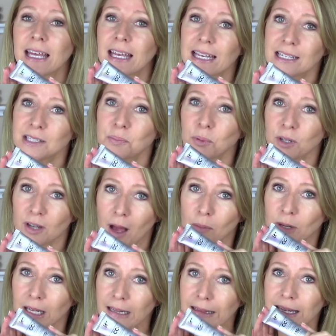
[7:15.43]
is
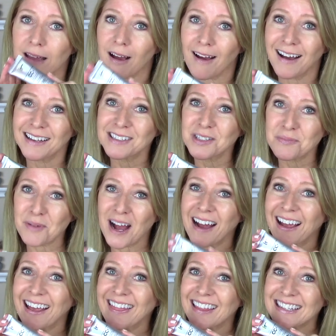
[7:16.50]
predominantly caused
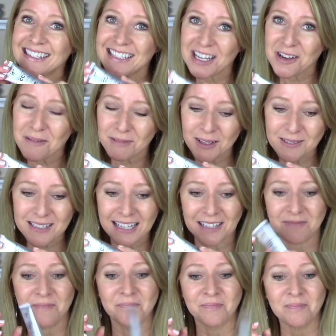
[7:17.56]
by the snail mucin.